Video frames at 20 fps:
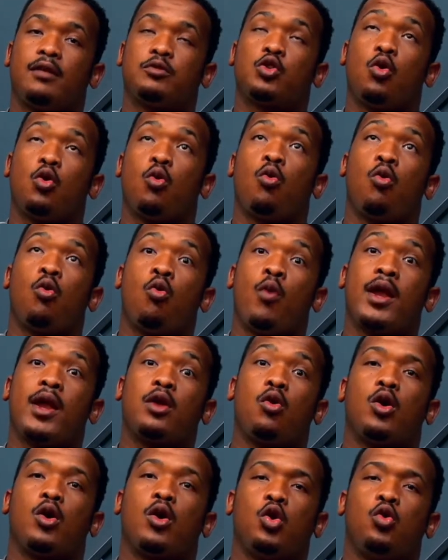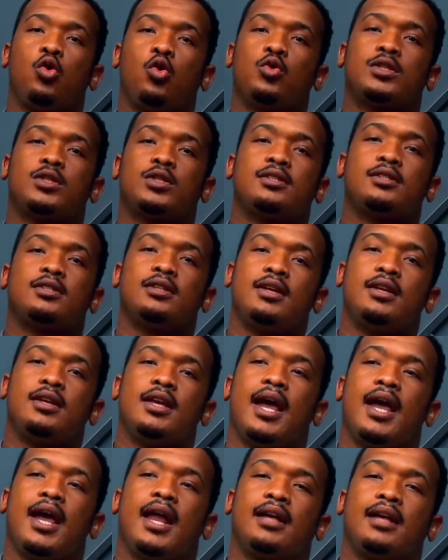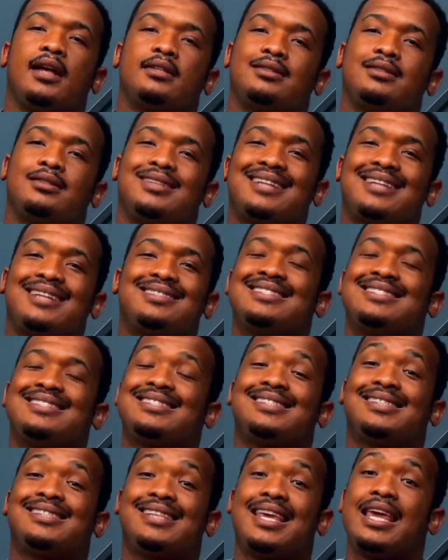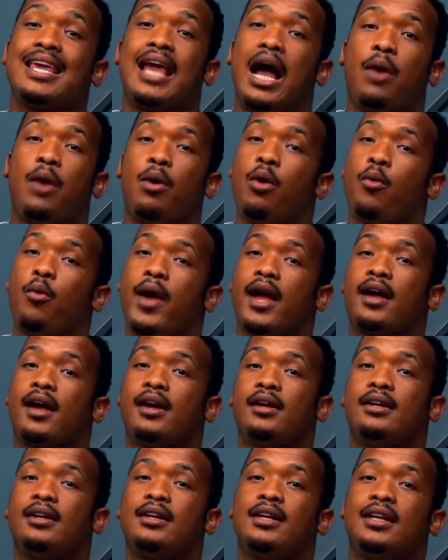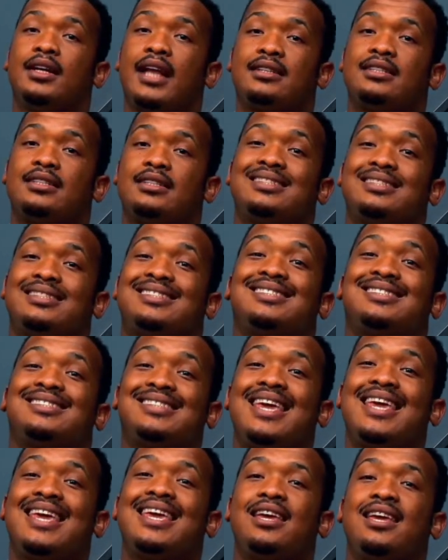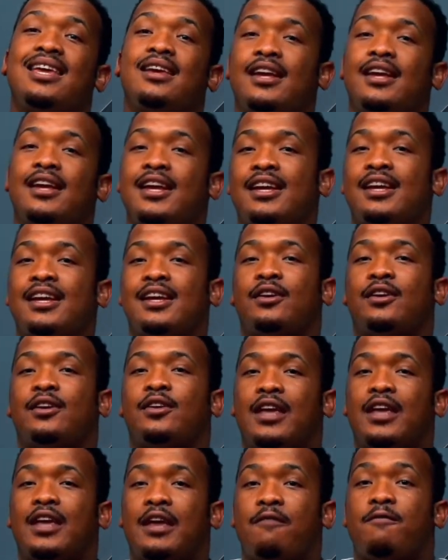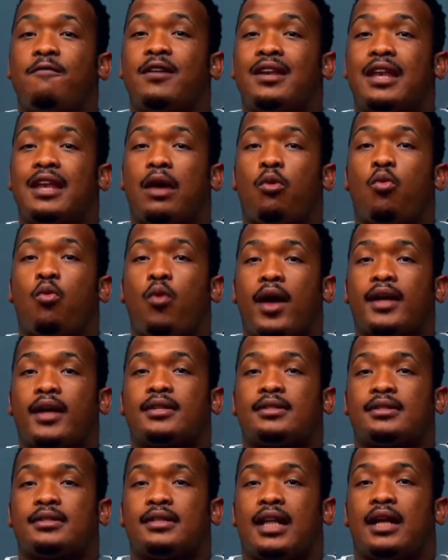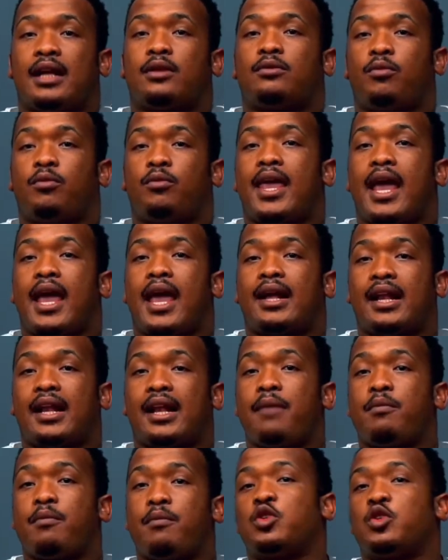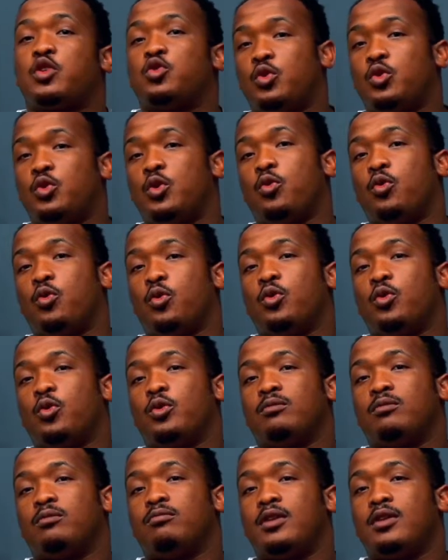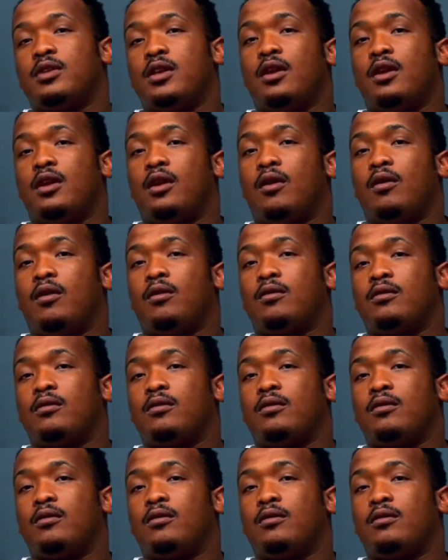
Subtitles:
So when God looks at us, doesn't see our work, doesn't see even the works that we are claiming to do, you know,